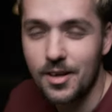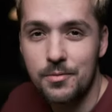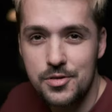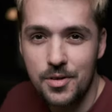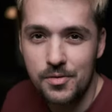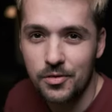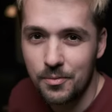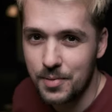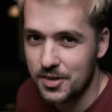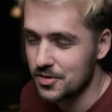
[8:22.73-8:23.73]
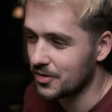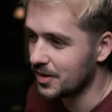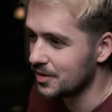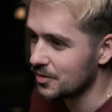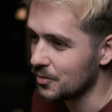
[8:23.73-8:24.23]
I'll show you some pictures
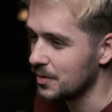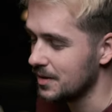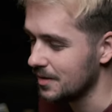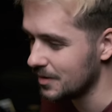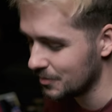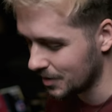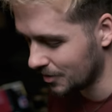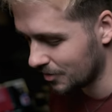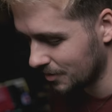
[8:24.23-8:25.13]
I took when when I